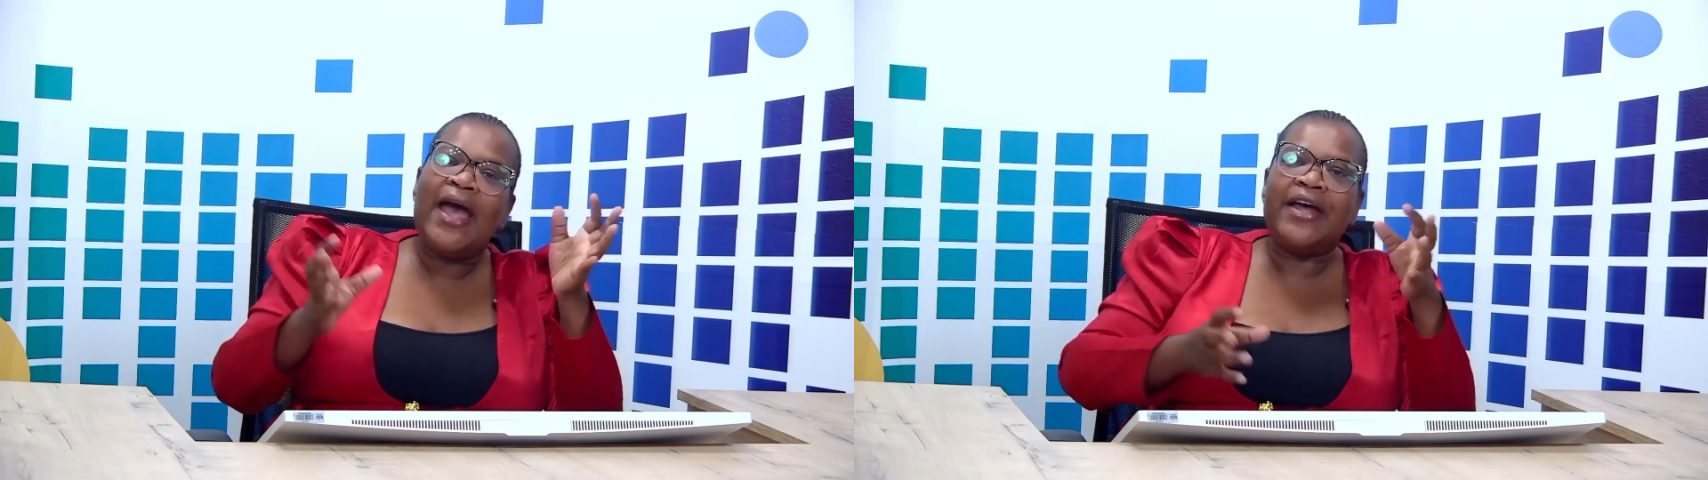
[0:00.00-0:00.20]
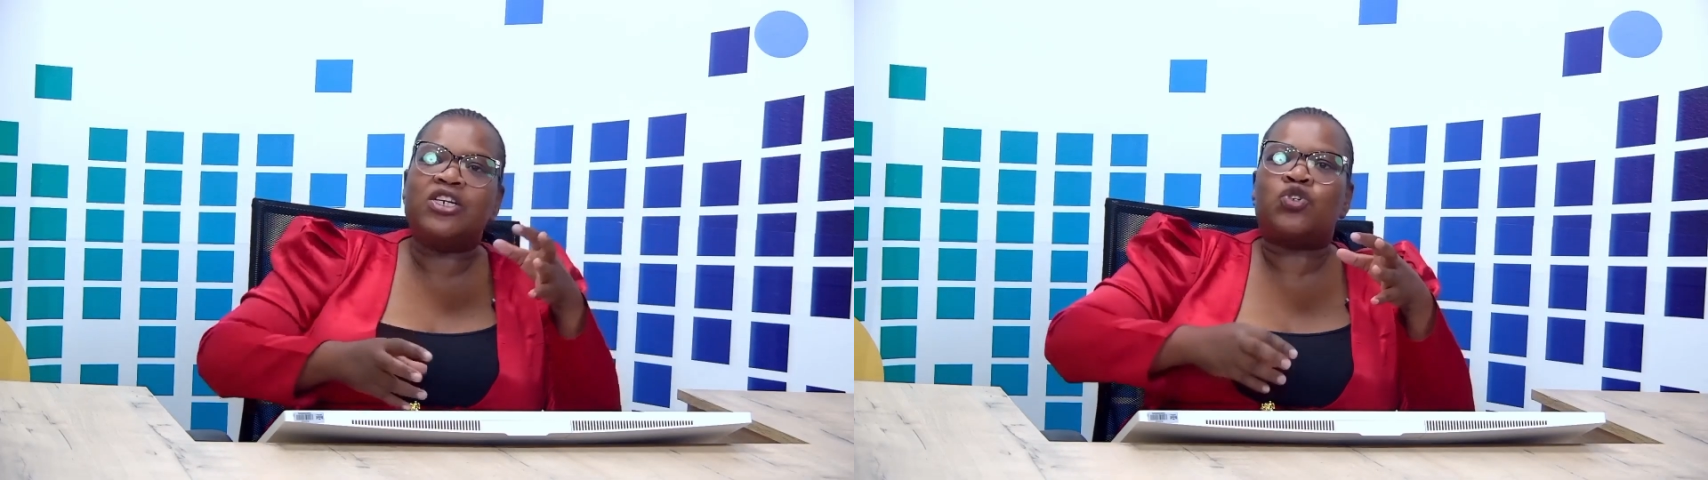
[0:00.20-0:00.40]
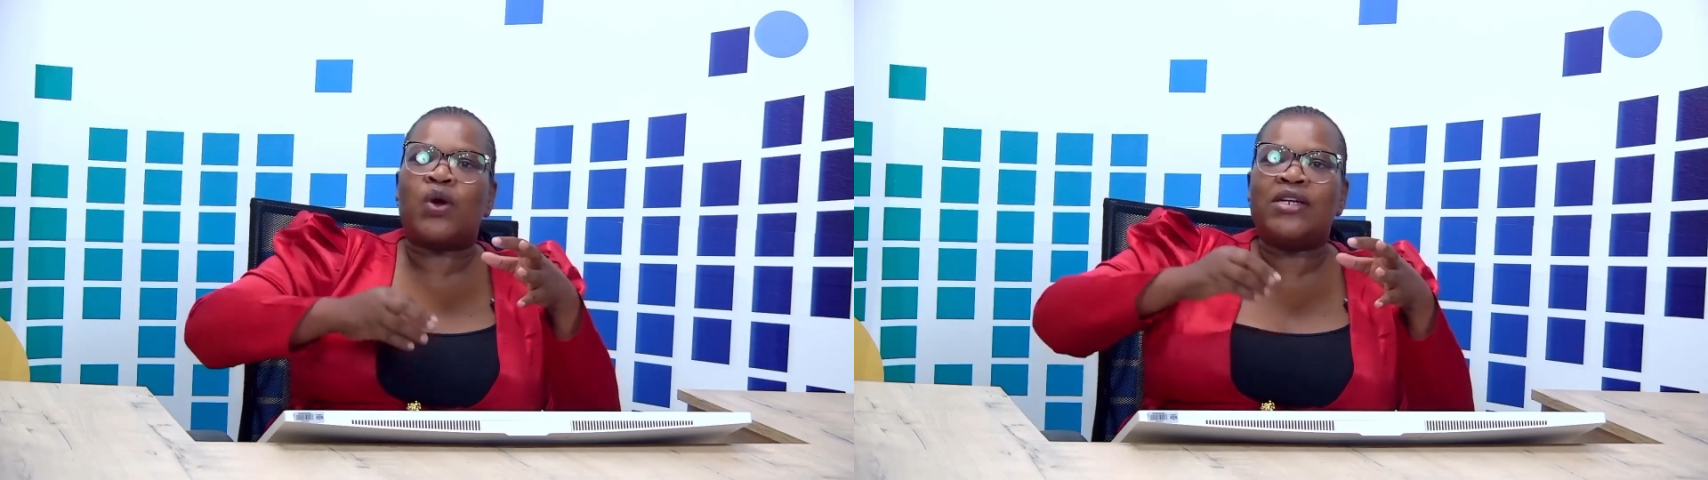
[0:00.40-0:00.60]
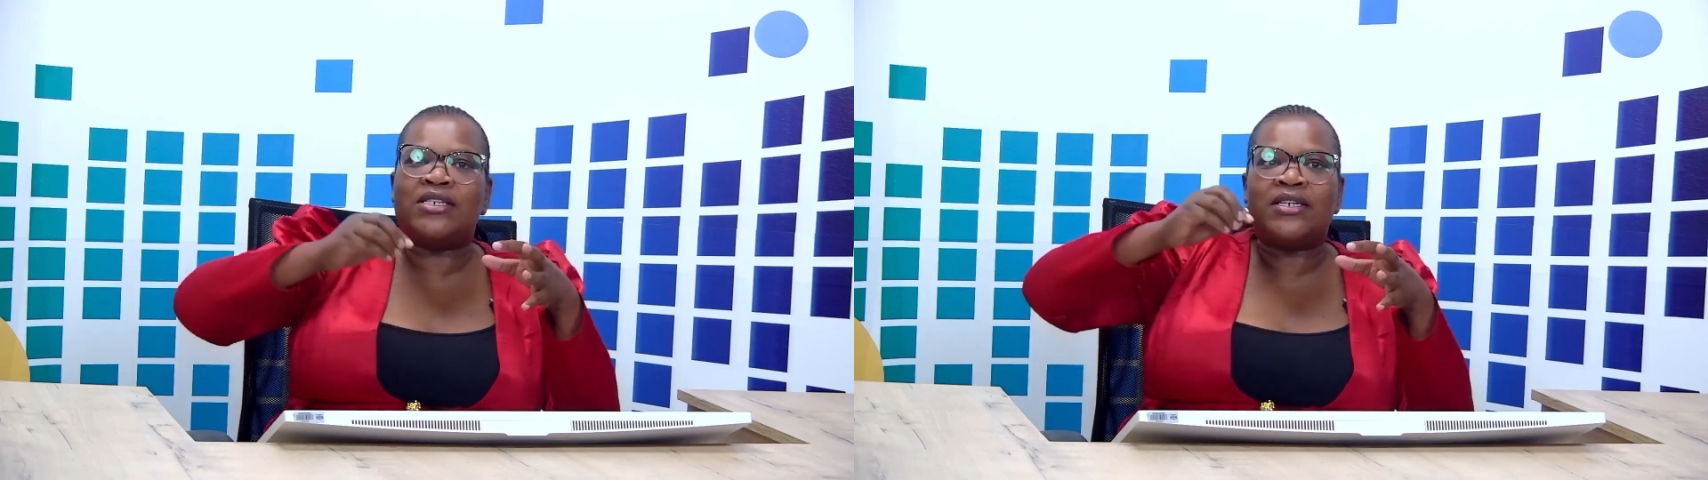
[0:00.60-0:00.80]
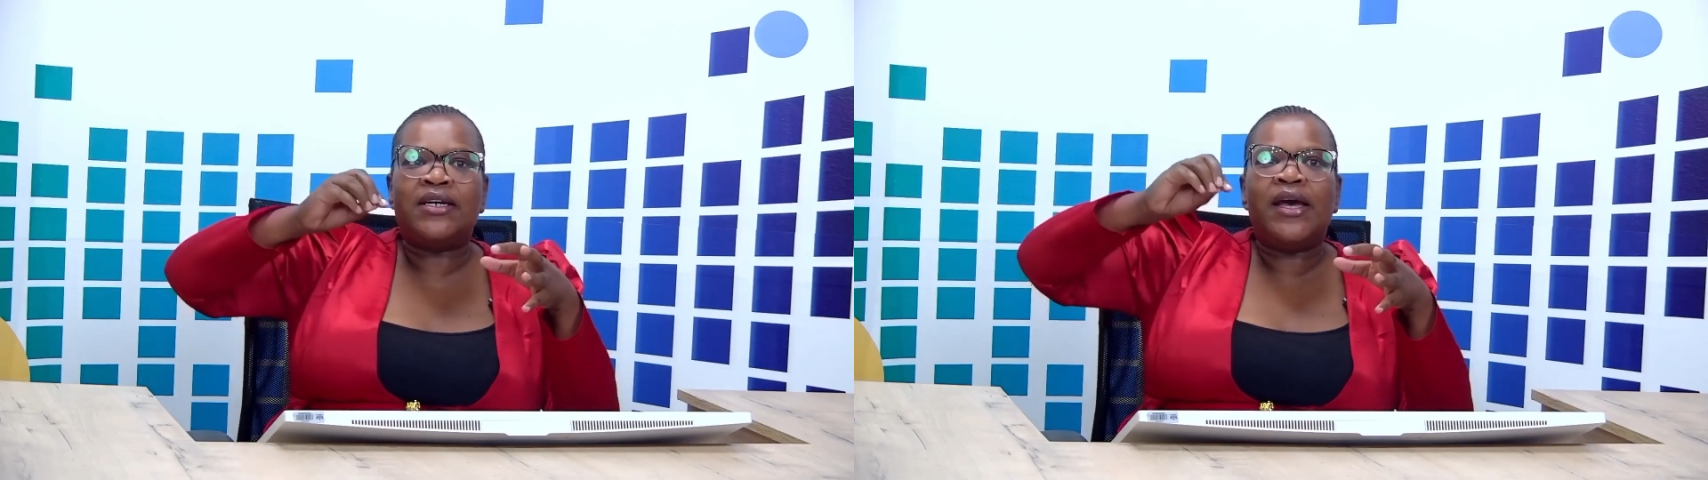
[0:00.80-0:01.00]
and
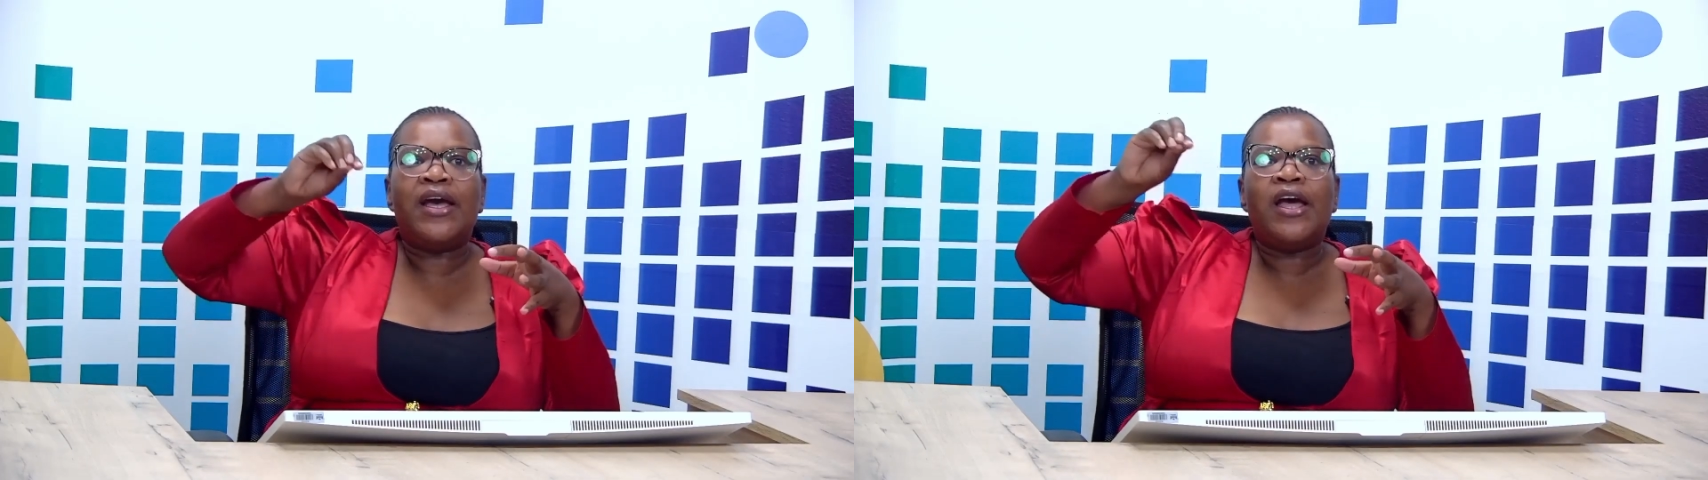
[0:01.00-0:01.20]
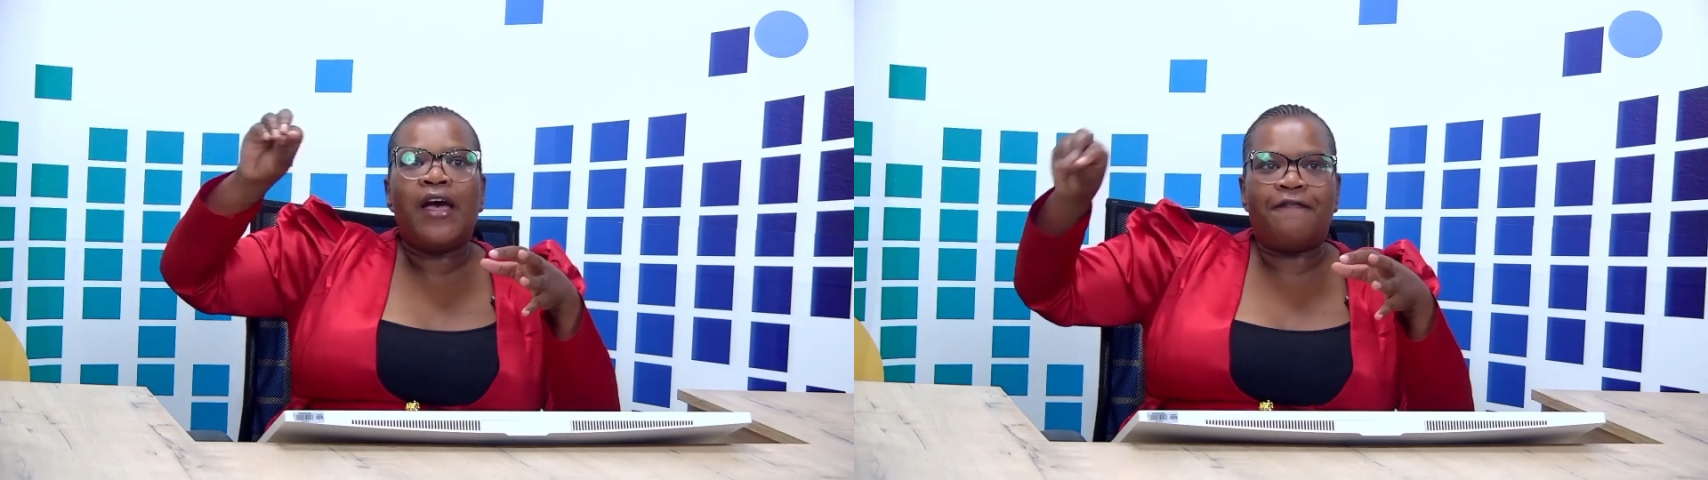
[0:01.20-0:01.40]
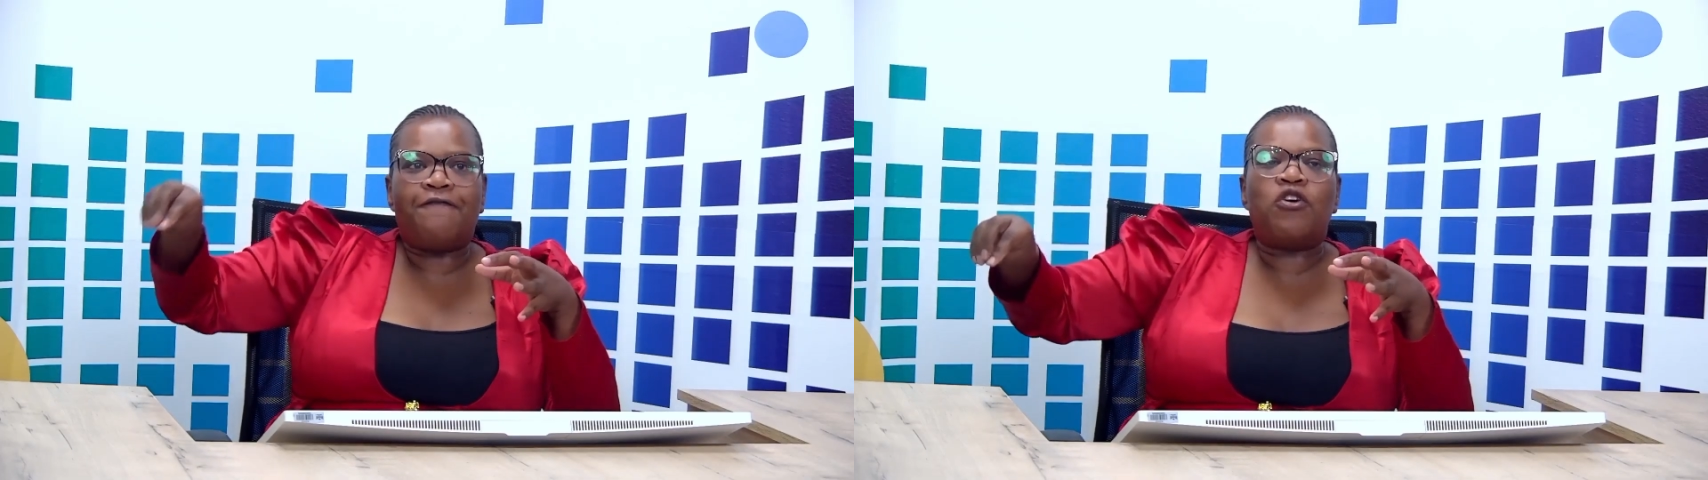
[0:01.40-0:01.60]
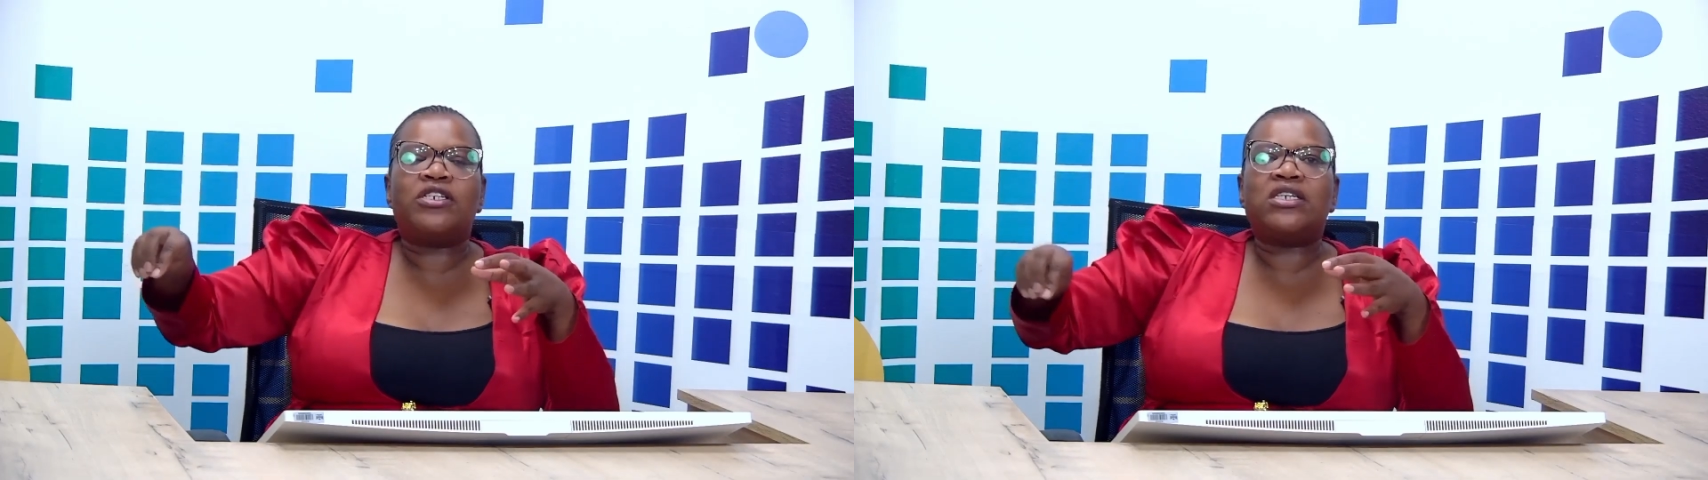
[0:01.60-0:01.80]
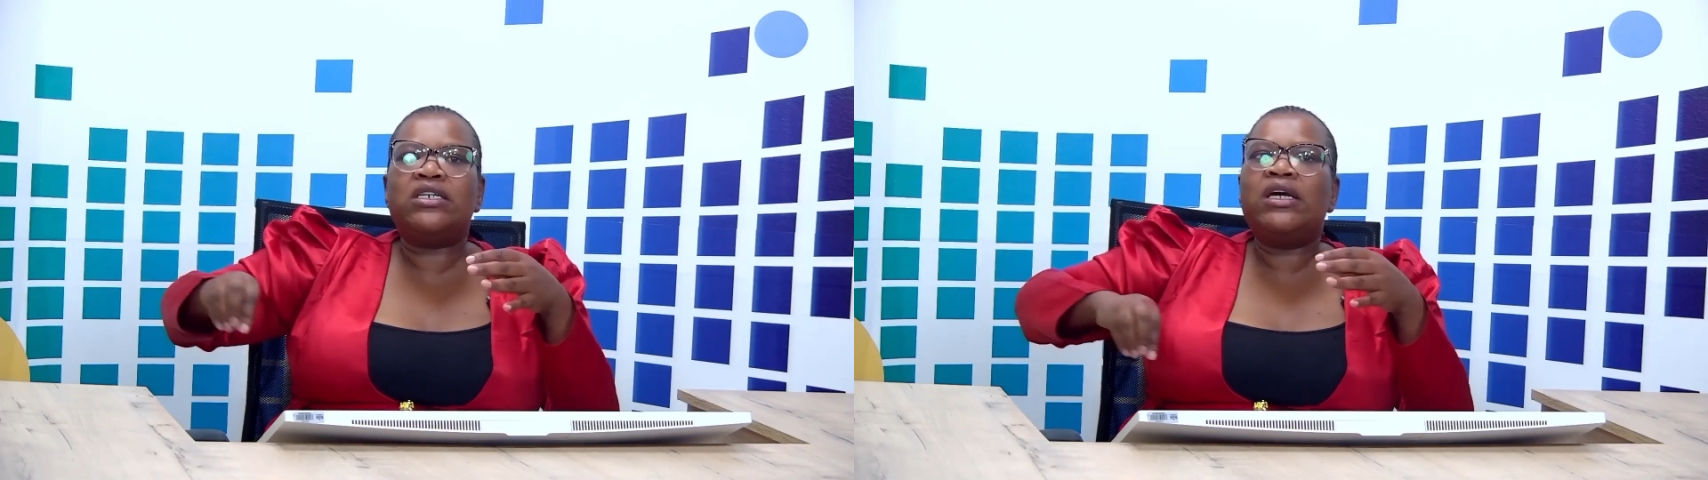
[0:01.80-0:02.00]

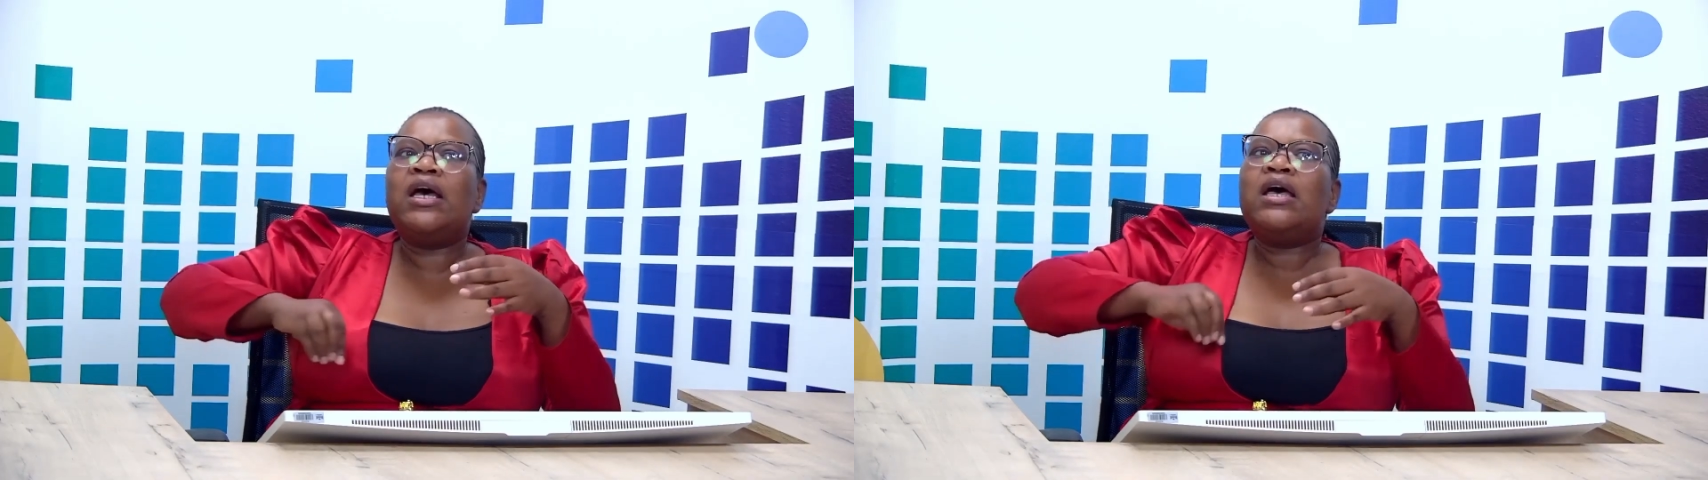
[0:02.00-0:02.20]
2014,